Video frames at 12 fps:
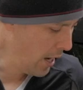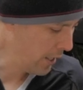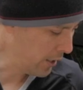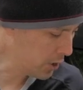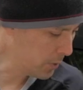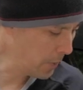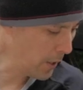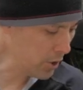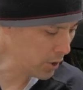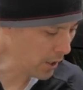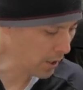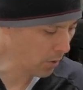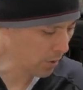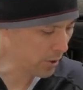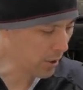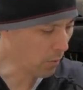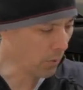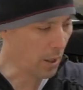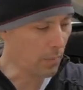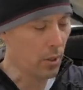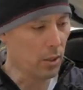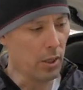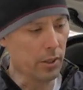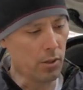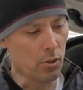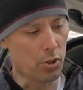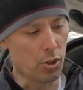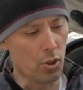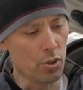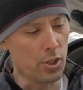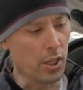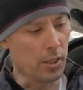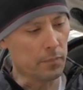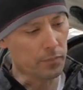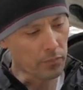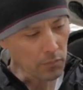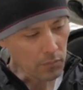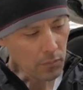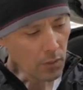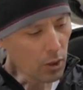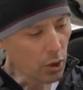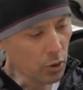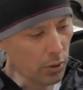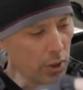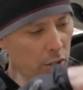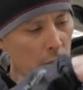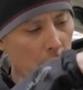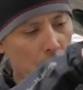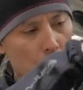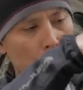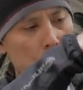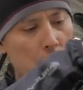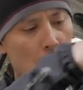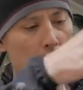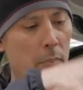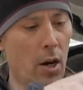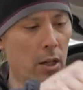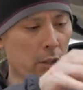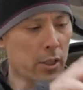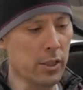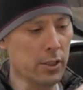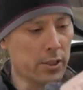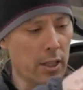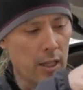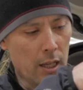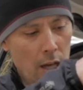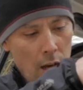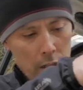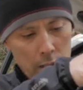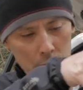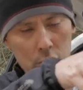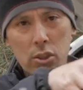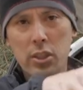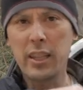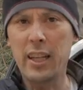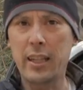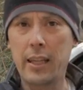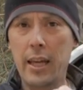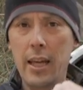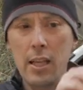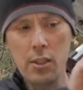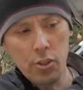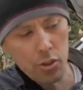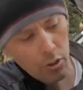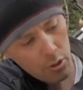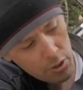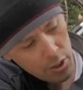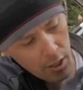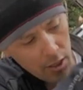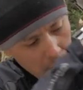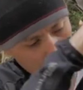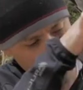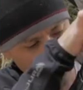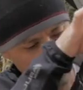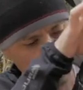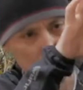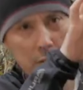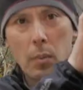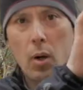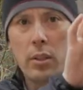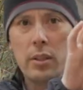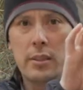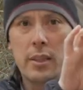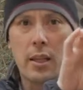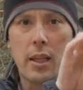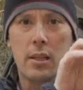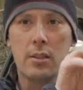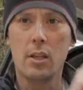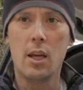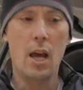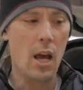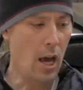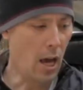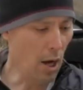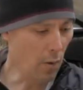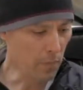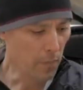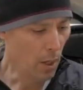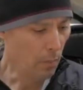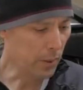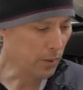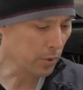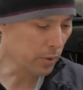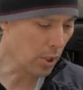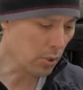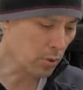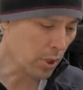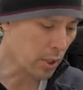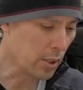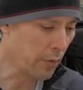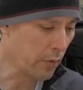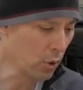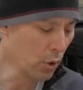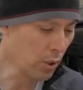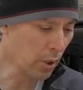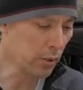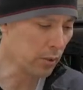And especially I noticed it when I bought like their jersey. So this is the jersey I bought. Look at this thing. This looks like a kid's jersey. Look how small this thing is. But what's interesting is if you look on